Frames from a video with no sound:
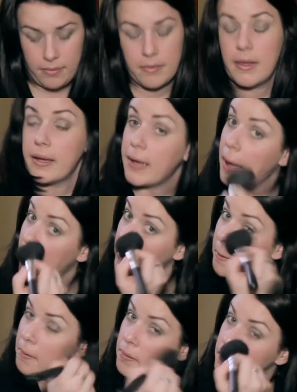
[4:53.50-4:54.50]

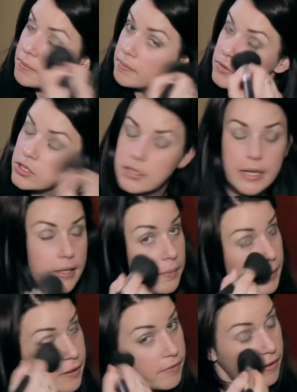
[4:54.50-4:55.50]
Again, just take your
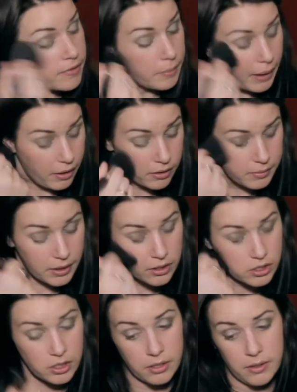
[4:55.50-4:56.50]
big fluffy powder
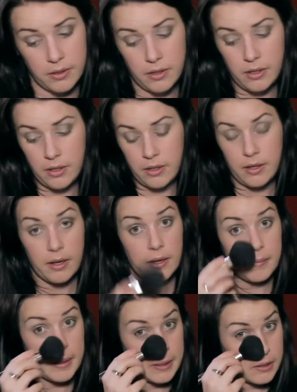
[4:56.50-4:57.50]
brush
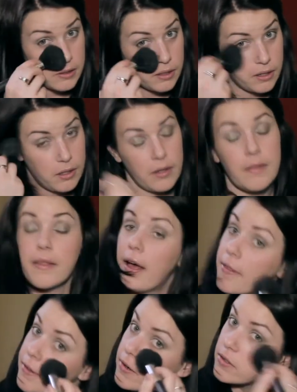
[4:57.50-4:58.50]
and make sure
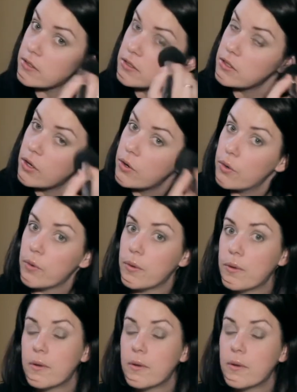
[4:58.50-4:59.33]
that there's no